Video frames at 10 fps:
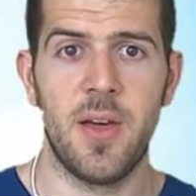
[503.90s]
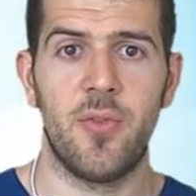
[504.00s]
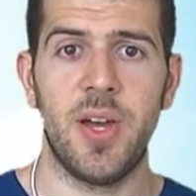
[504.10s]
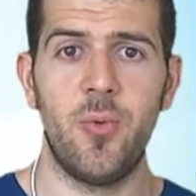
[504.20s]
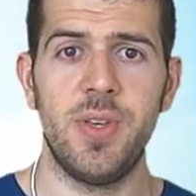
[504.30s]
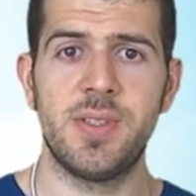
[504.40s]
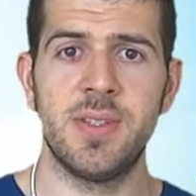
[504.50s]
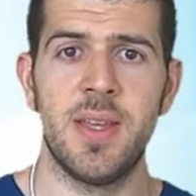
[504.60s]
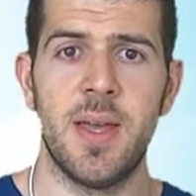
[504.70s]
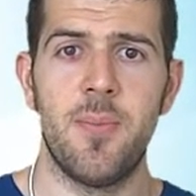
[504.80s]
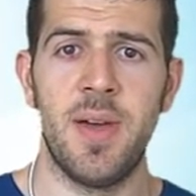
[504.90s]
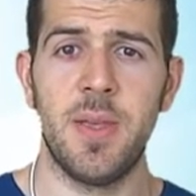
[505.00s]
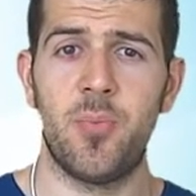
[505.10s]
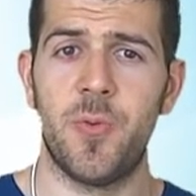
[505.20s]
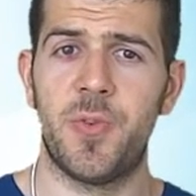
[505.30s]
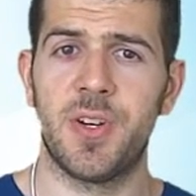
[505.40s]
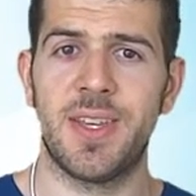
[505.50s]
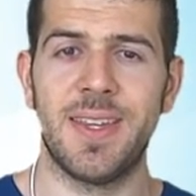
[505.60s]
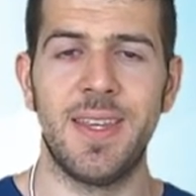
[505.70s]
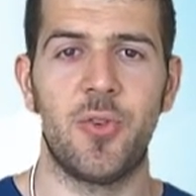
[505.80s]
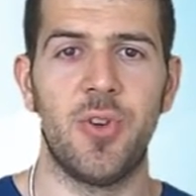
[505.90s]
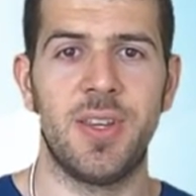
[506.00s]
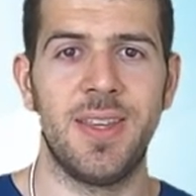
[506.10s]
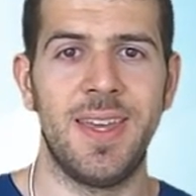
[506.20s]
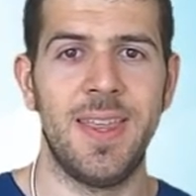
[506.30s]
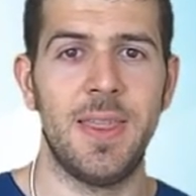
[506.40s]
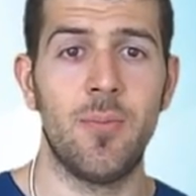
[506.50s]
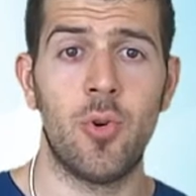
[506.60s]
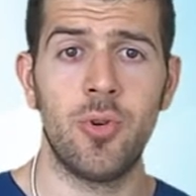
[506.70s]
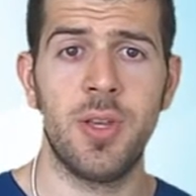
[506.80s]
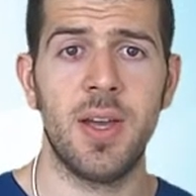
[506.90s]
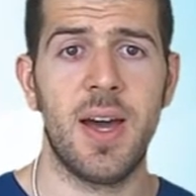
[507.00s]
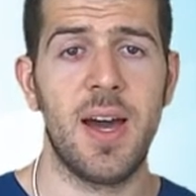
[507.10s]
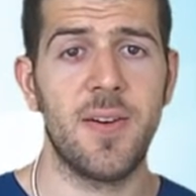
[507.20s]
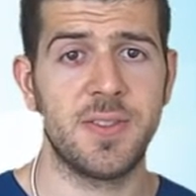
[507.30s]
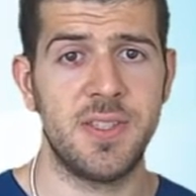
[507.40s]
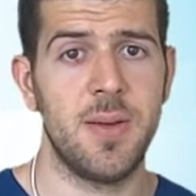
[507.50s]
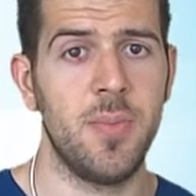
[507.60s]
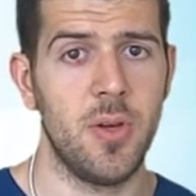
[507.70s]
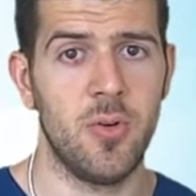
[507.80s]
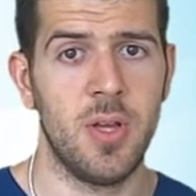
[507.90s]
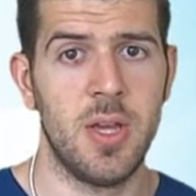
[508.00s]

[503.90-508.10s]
For that reason, many prefer getting creatine in the morning after their meal.